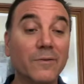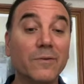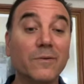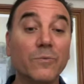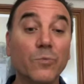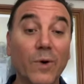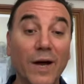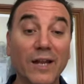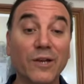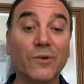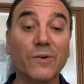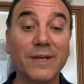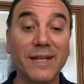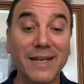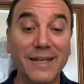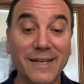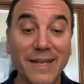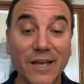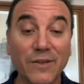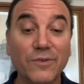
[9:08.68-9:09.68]
Juan
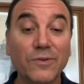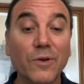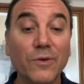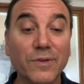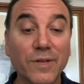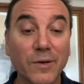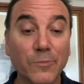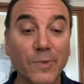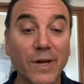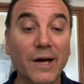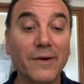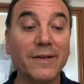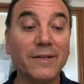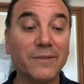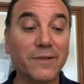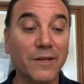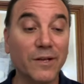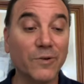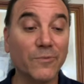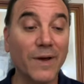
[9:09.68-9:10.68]
Hernandez knows him well. He's
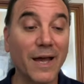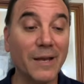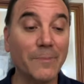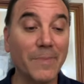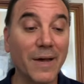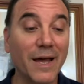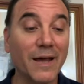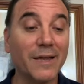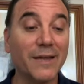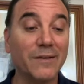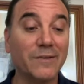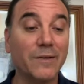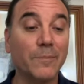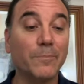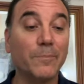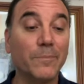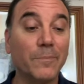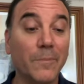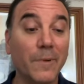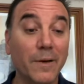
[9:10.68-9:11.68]
going to ride back. He has a
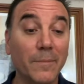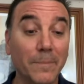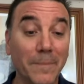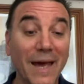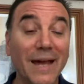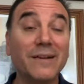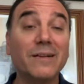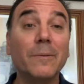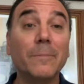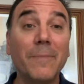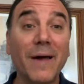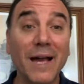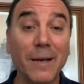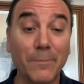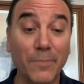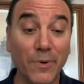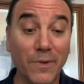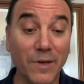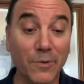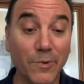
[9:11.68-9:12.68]

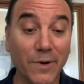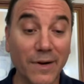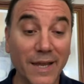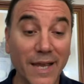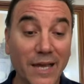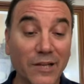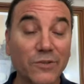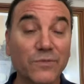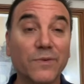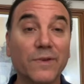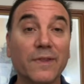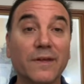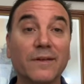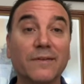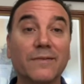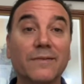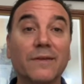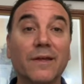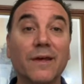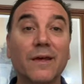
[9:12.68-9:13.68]
back-to-back bullet workouts for
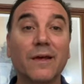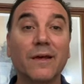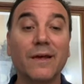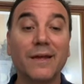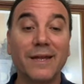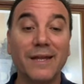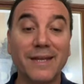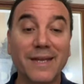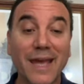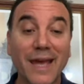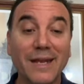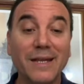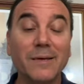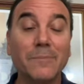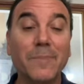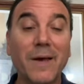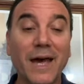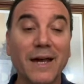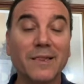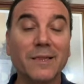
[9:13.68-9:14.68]
this. He can
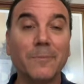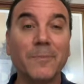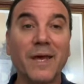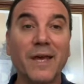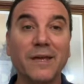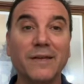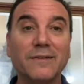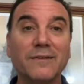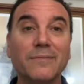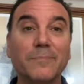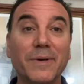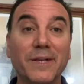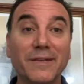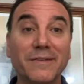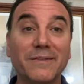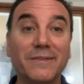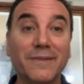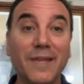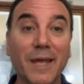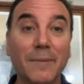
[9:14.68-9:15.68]
impact the pace, but
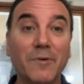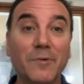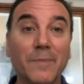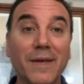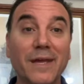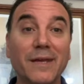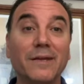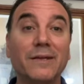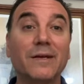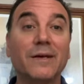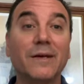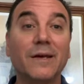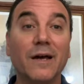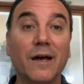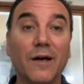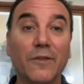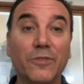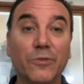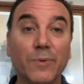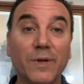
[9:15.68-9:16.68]
his stablemate,
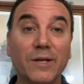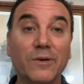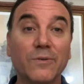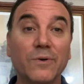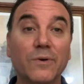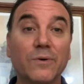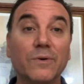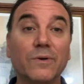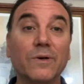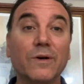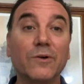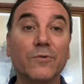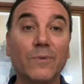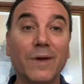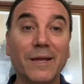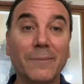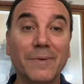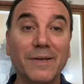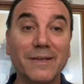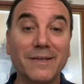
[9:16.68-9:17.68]
a 3-year-old
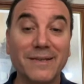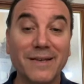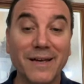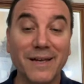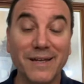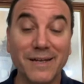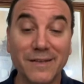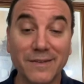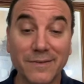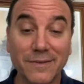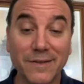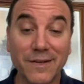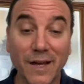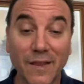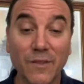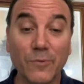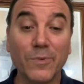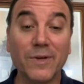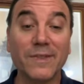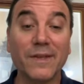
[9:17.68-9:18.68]
Arabian Knight, is
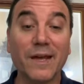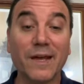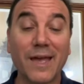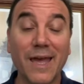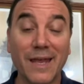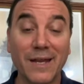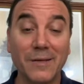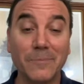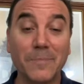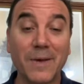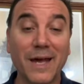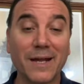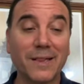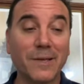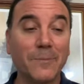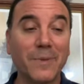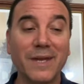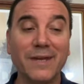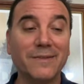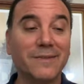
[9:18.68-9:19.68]
another one that can impact
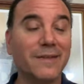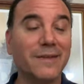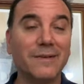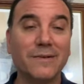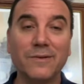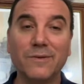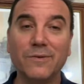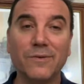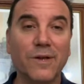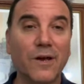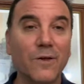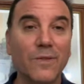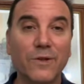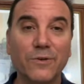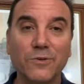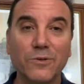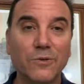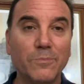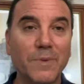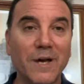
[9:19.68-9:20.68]
the pace, and you know the
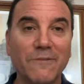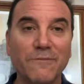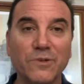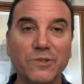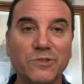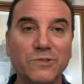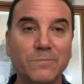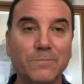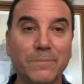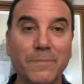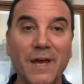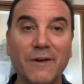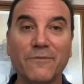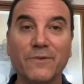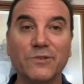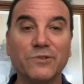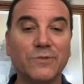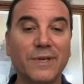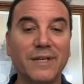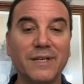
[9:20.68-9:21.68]
2
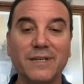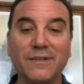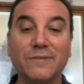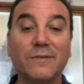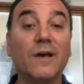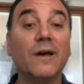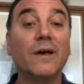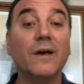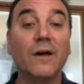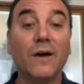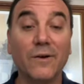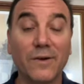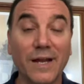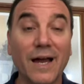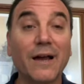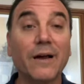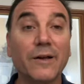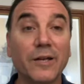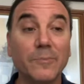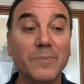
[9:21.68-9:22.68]
buffer trainees are
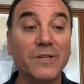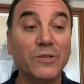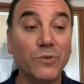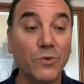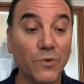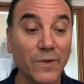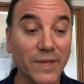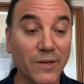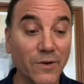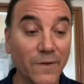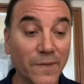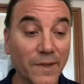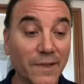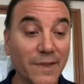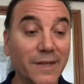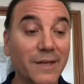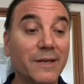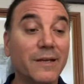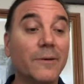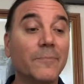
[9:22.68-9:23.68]
not going to be dueling on the
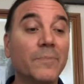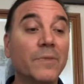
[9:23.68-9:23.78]
lead.